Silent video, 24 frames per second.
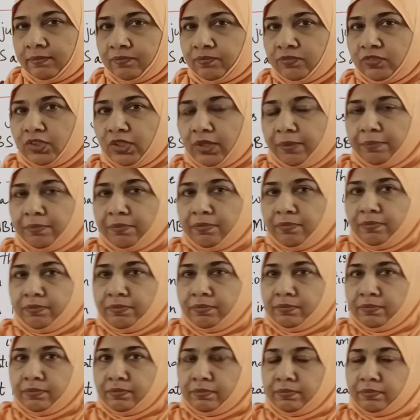
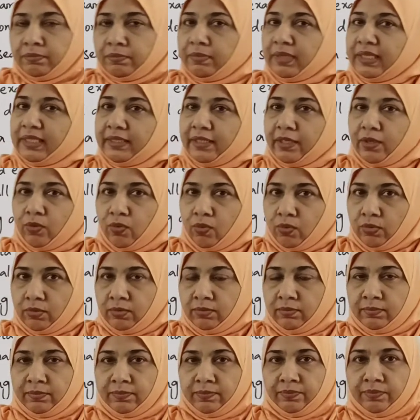Some by their
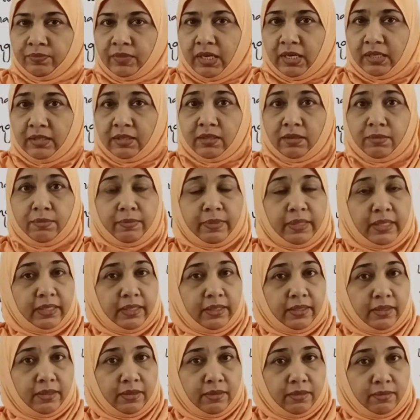own, other by
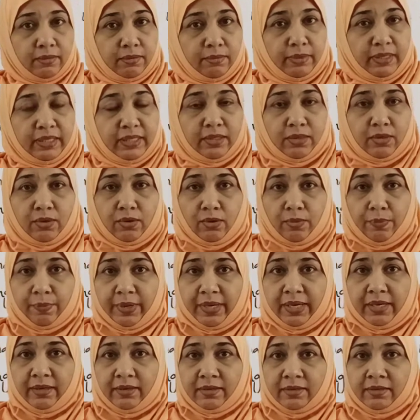the
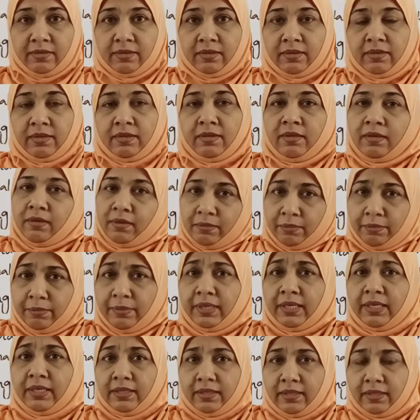copying,
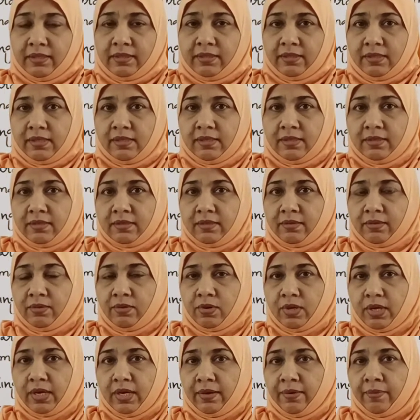many things.
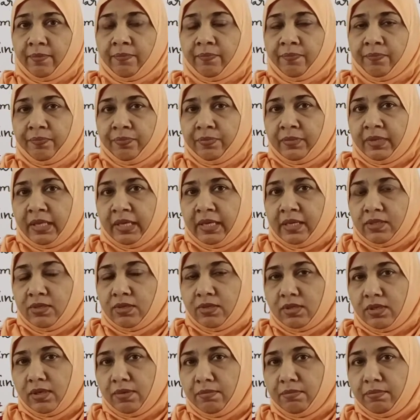Okay,
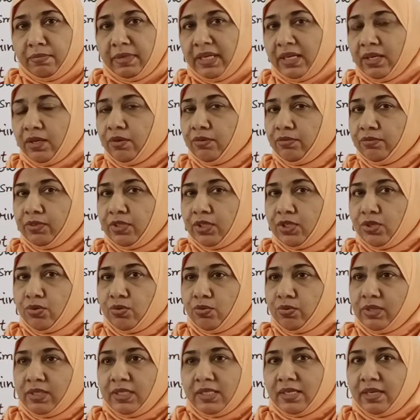so many of the
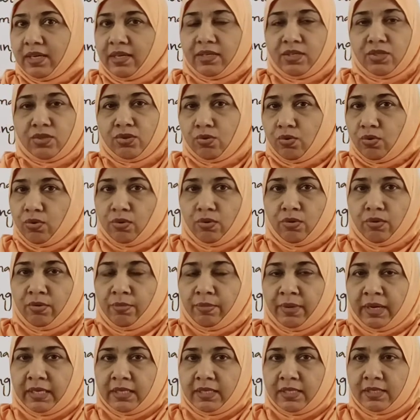students can score good
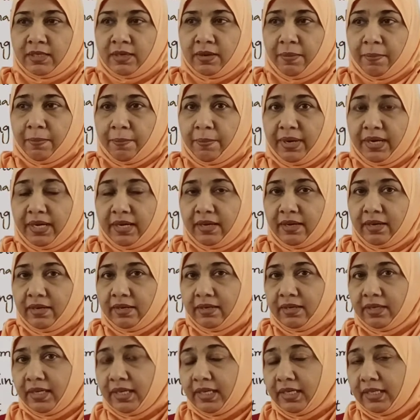marks, but
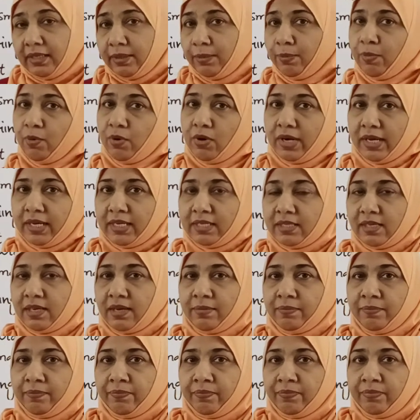in the board
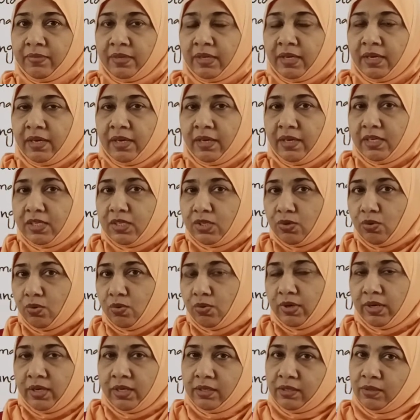exam,
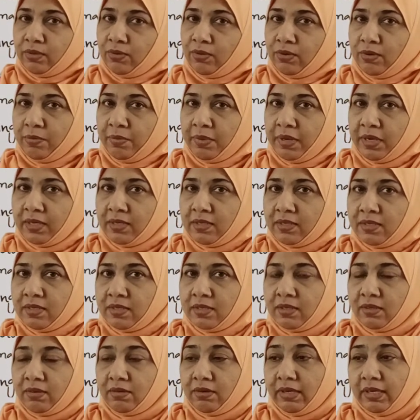scoring the good
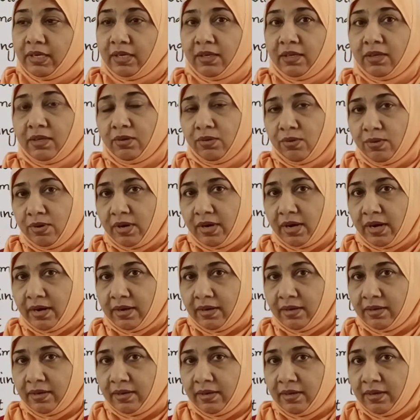marks, getting a good rank